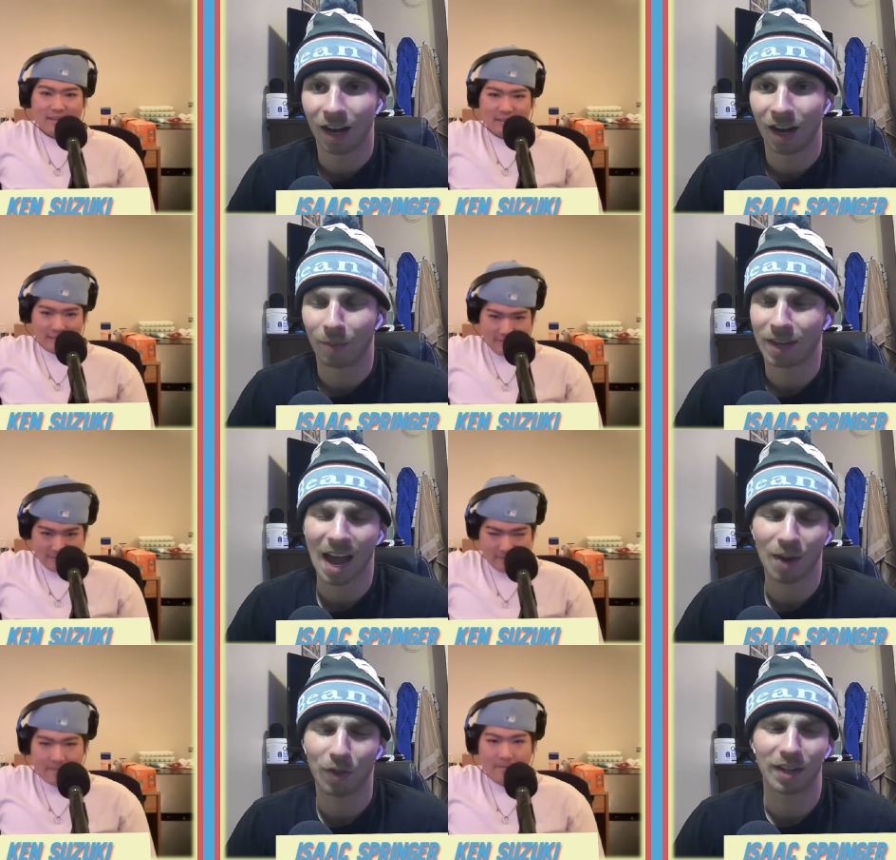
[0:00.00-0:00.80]
Speaker 1: Um,
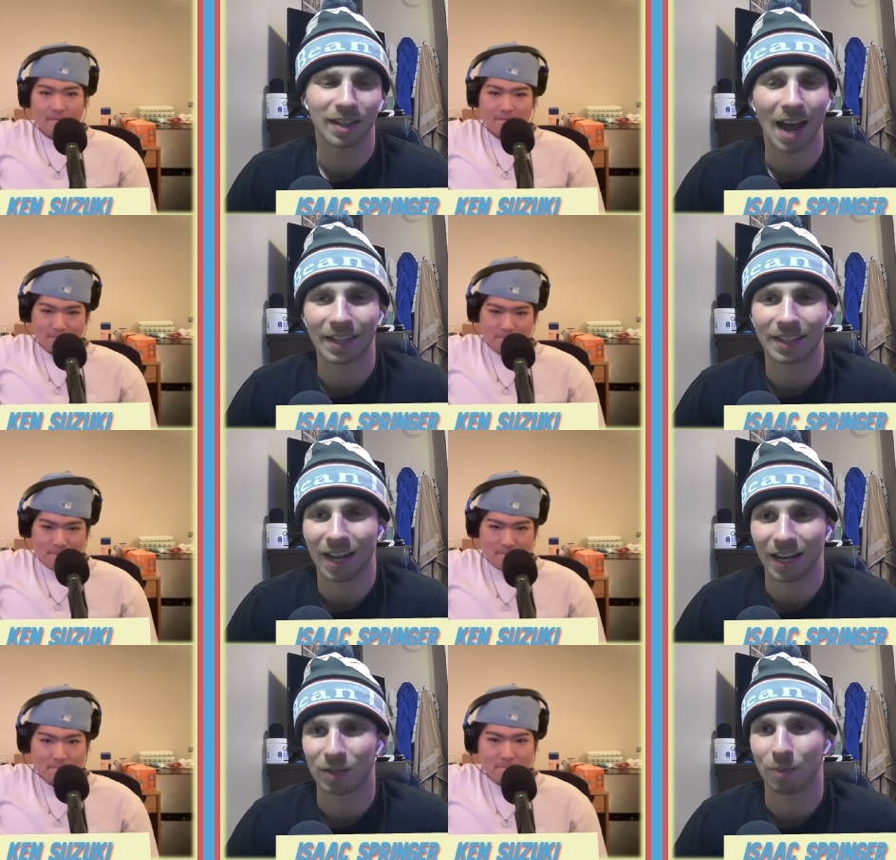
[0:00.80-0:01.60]
Ken within 10
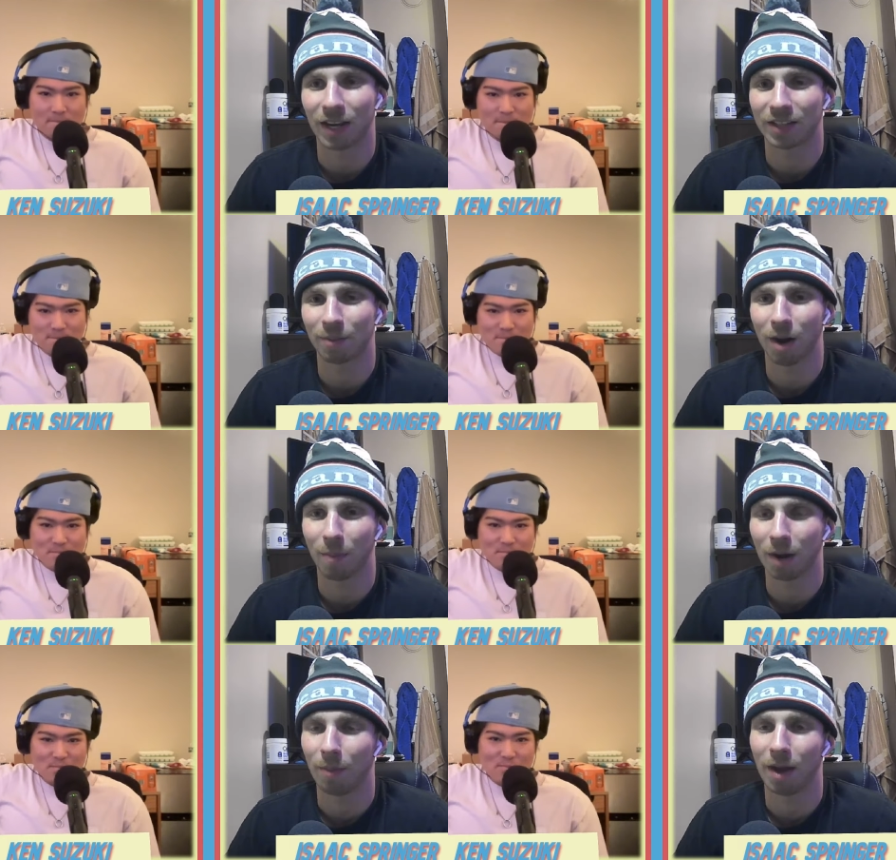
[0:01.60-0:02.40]
seconds picks him
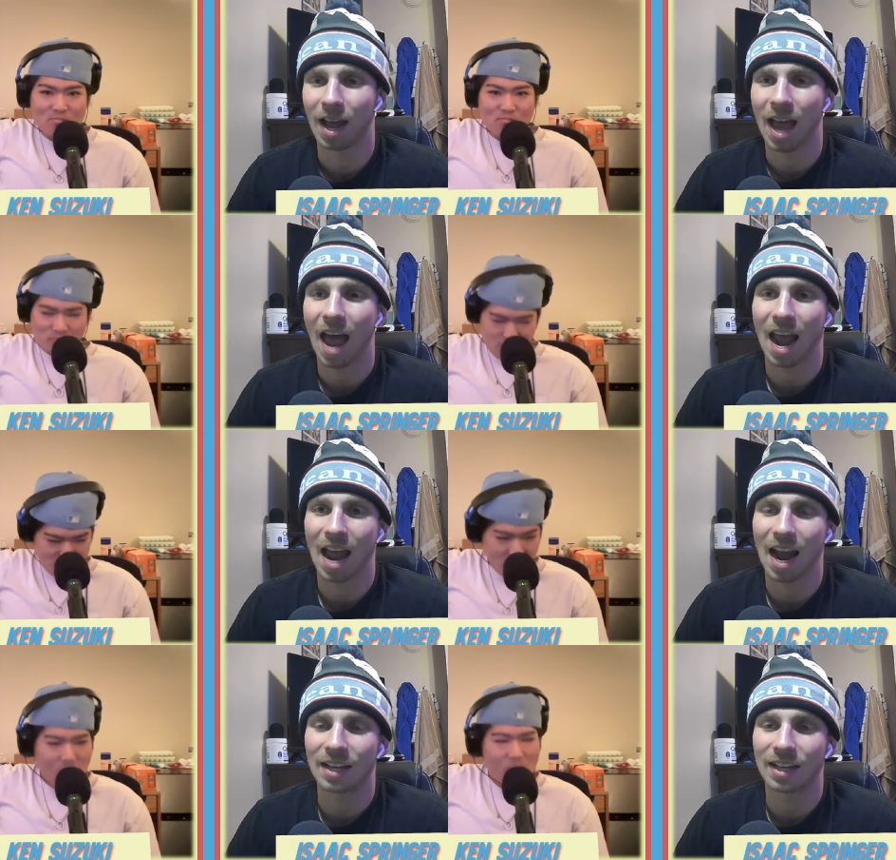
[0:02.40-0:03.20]
up, and I'm, and,
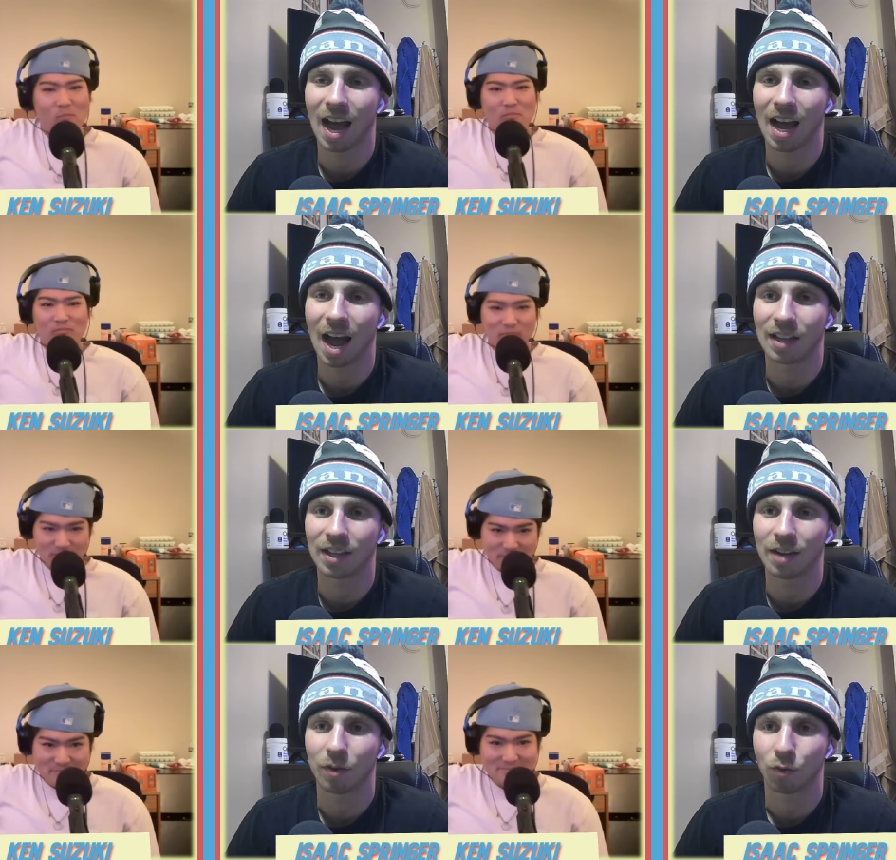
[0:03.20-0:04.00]
and mm-hmm. I, I, I
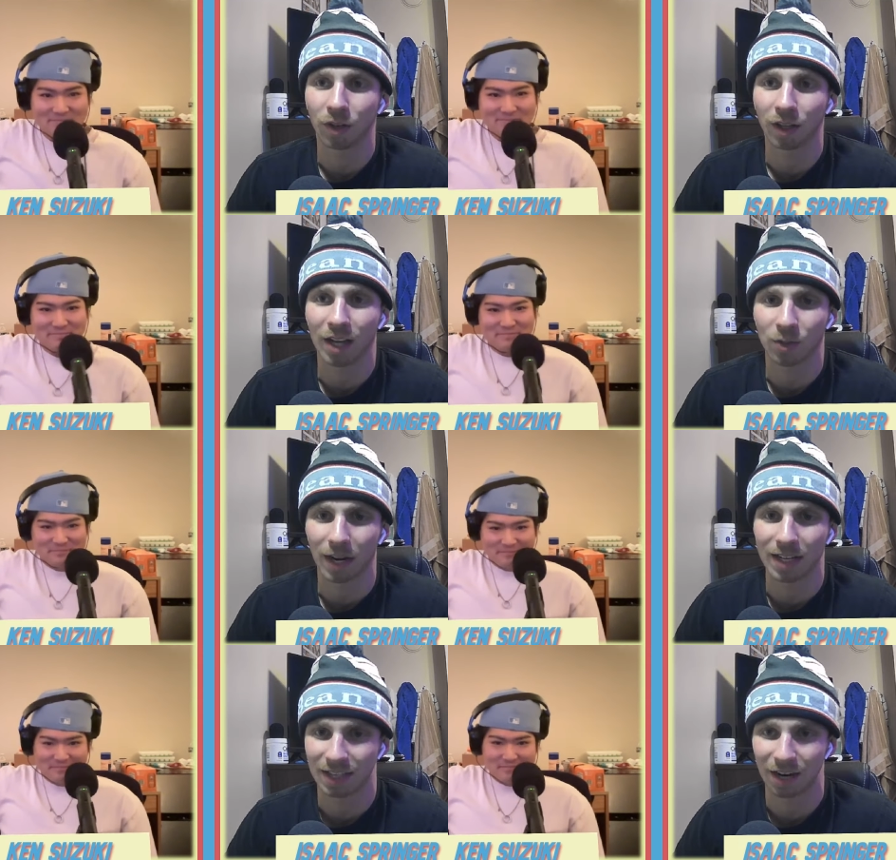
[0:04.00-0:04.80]
didn't even realize
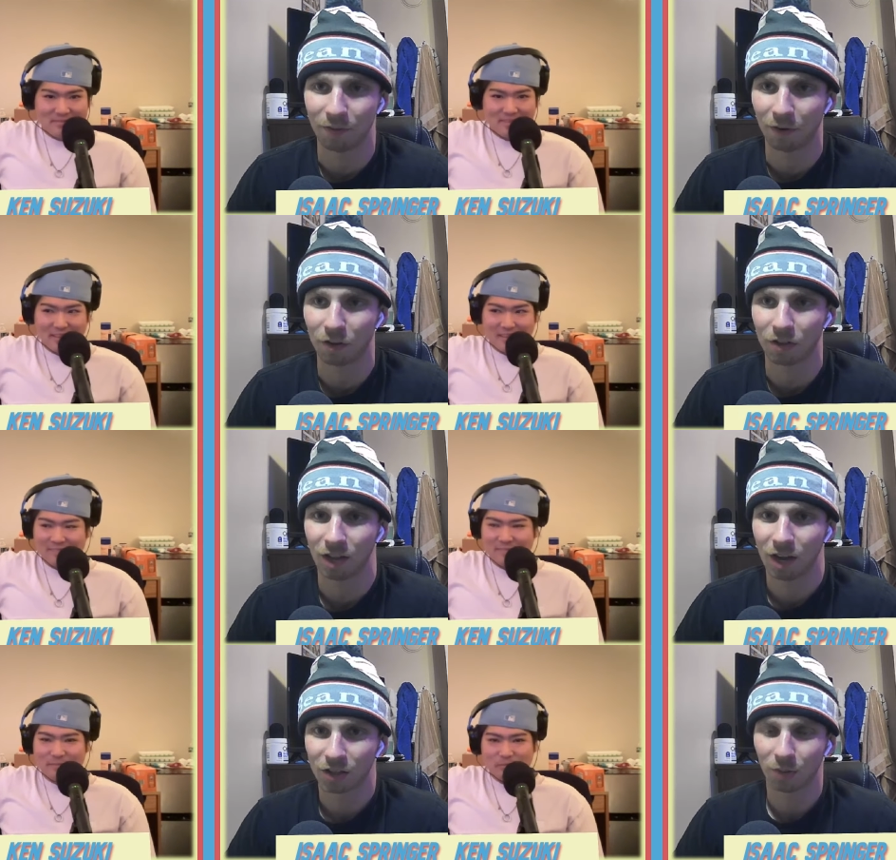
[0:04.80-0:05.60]
what I did
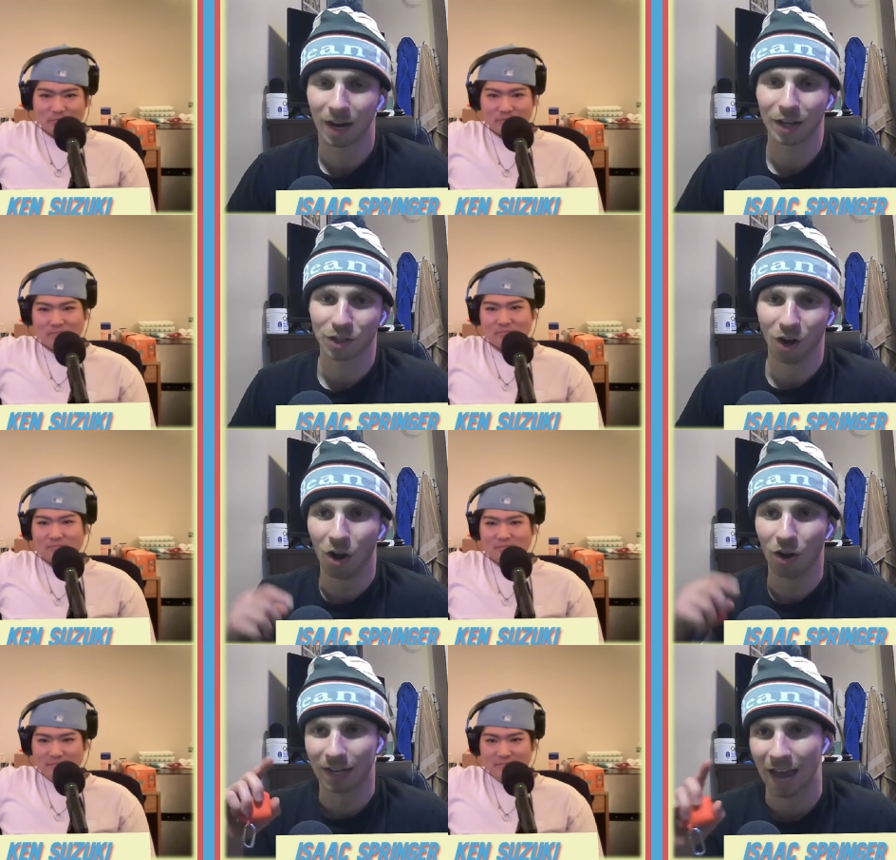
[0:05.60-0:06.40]
first. So when I
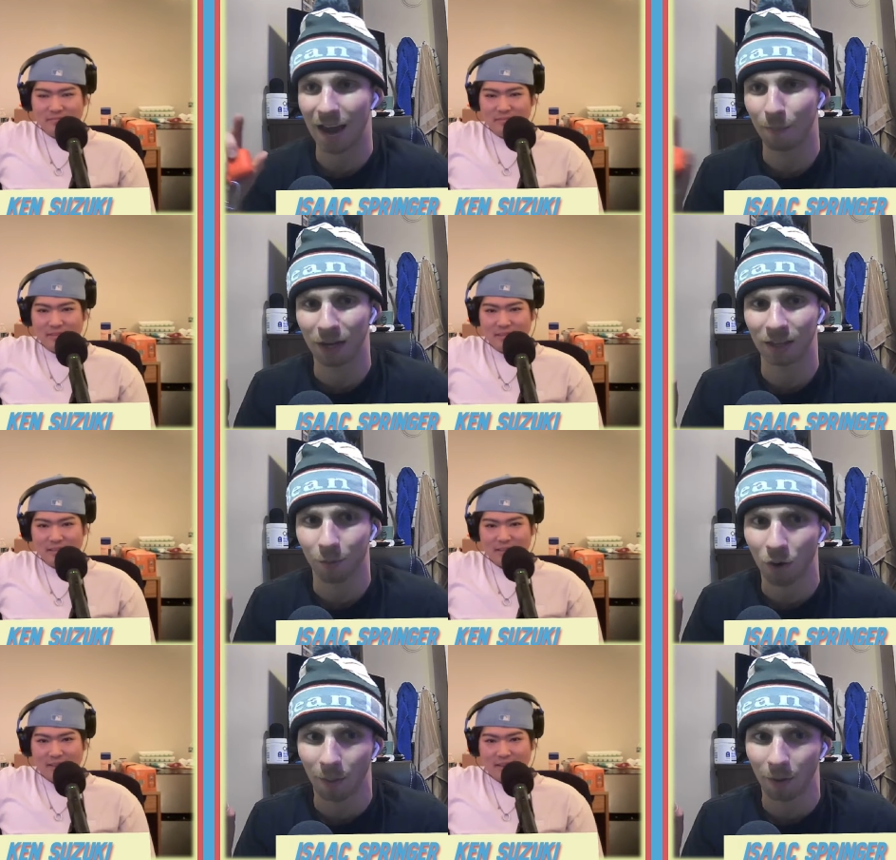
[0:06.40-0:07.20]
saw Ken picked
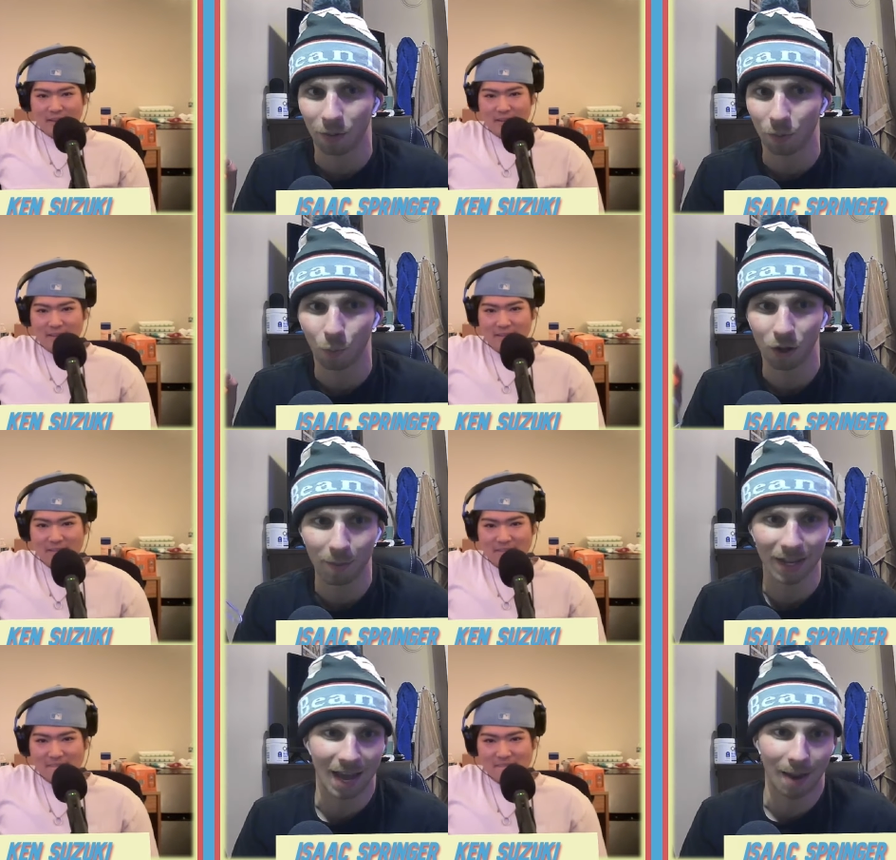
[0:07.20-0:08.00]
up Kawhi, I'm like, what do
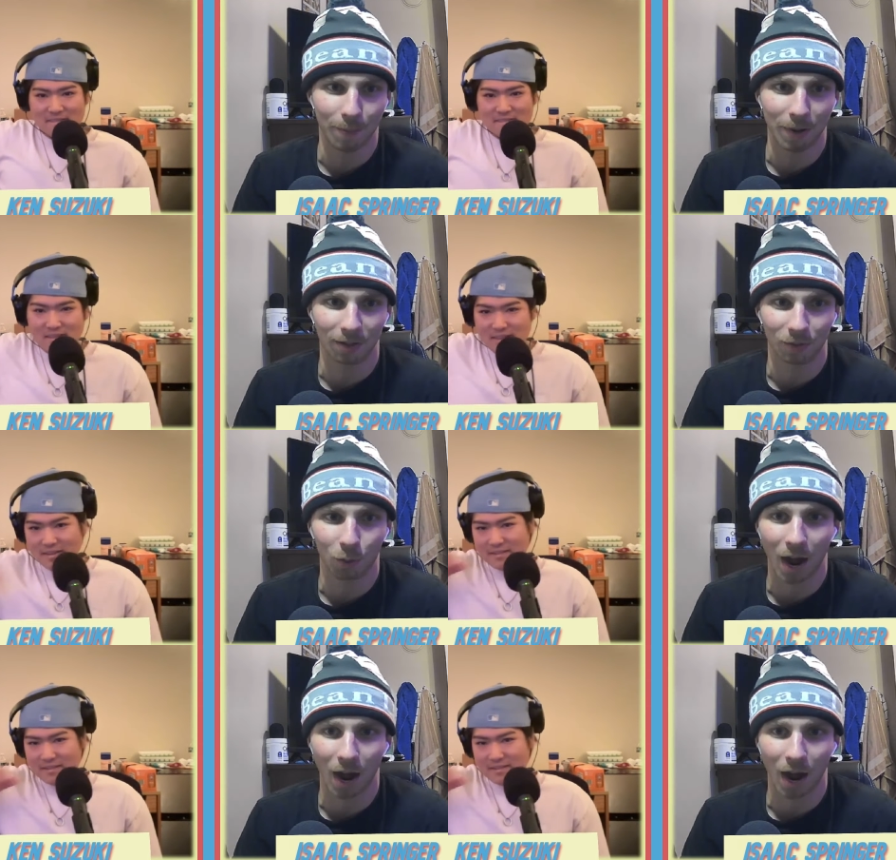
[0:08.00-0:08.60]
you mean Ken picked up